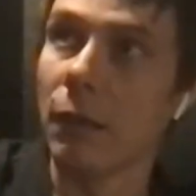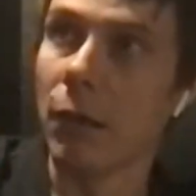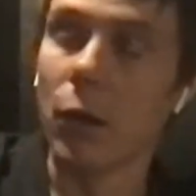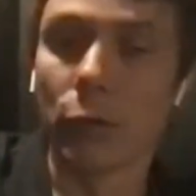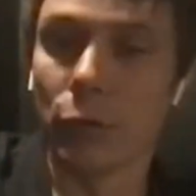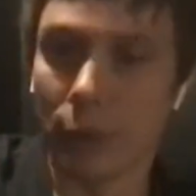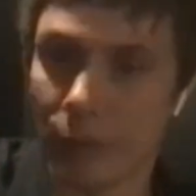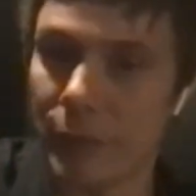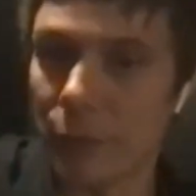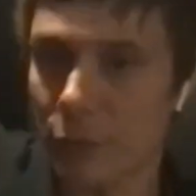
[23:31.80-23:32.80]
oh,
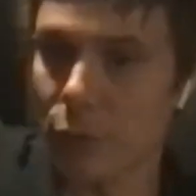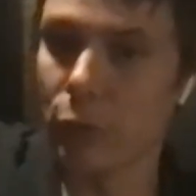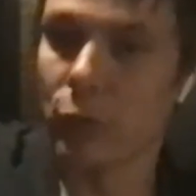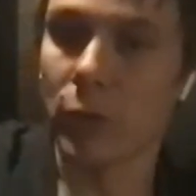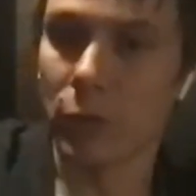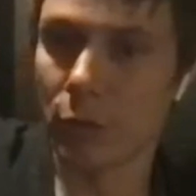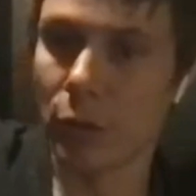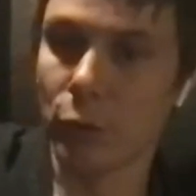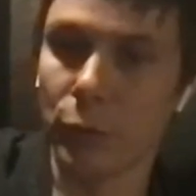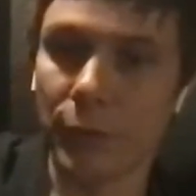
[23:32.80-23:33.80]
if there is a new, a
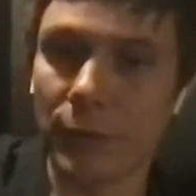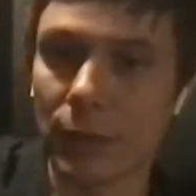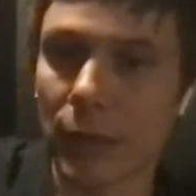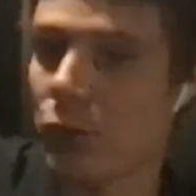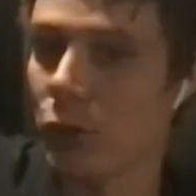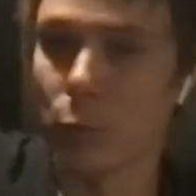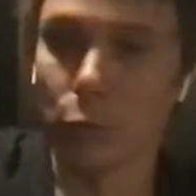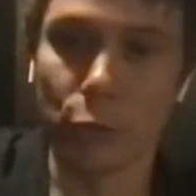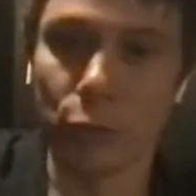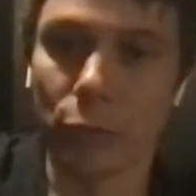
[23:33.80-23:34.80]
new field, I just
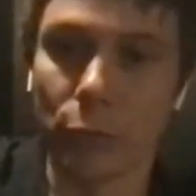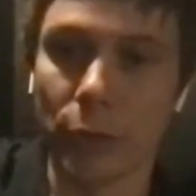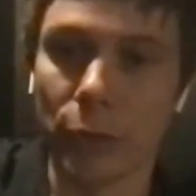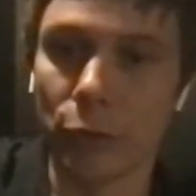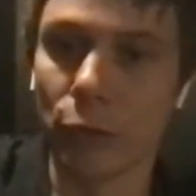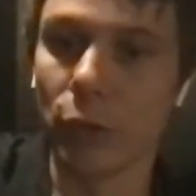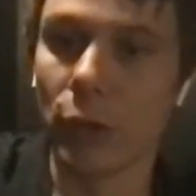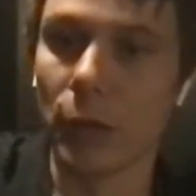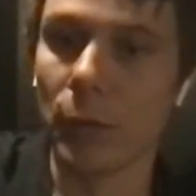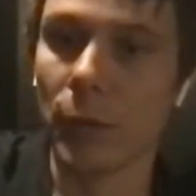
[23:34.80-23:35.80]
want you to create a new
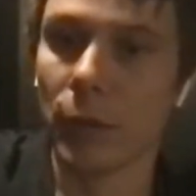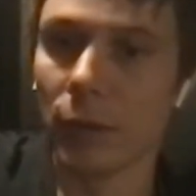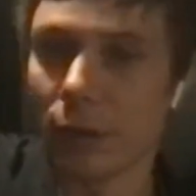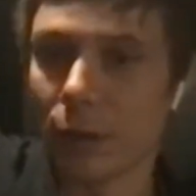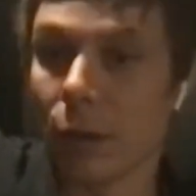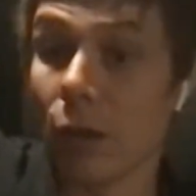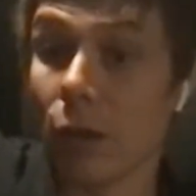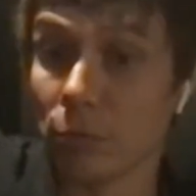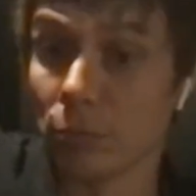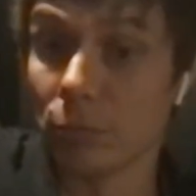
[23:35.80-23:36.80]
column.
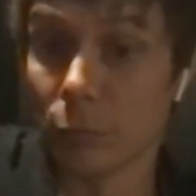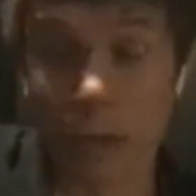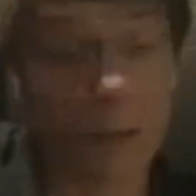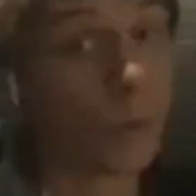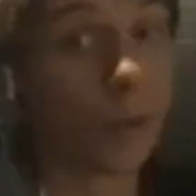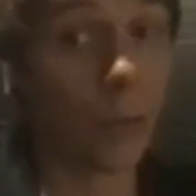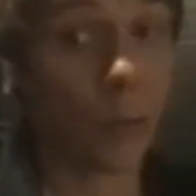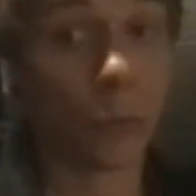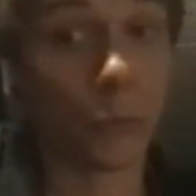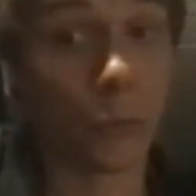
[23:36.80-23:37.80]
Or uh, what I
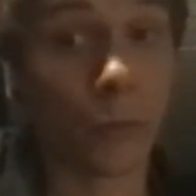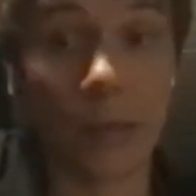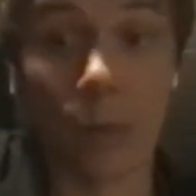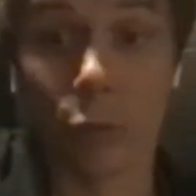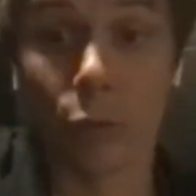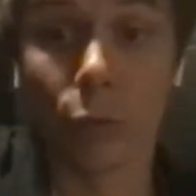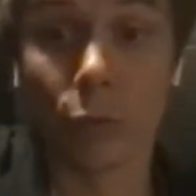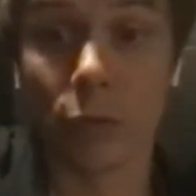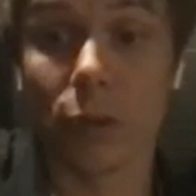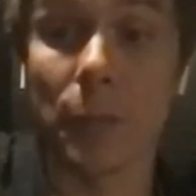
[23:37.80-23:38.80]
want you to do is I want you to
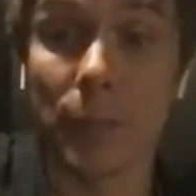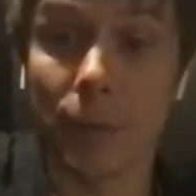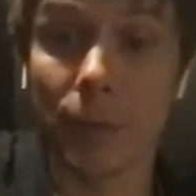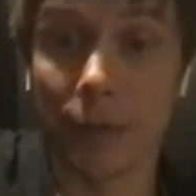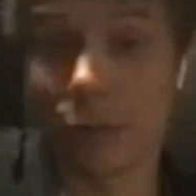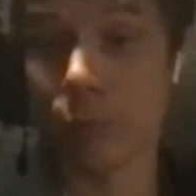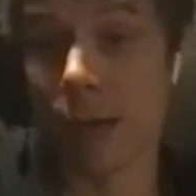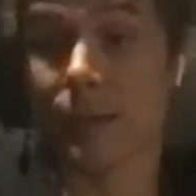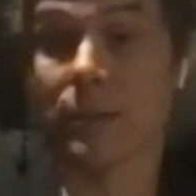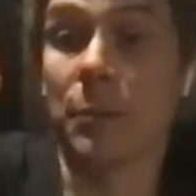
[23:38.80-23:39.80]
stop and to
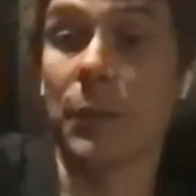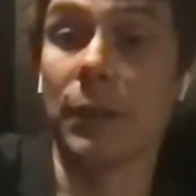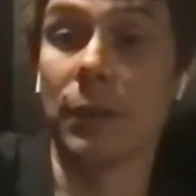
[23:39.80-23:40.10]
ask me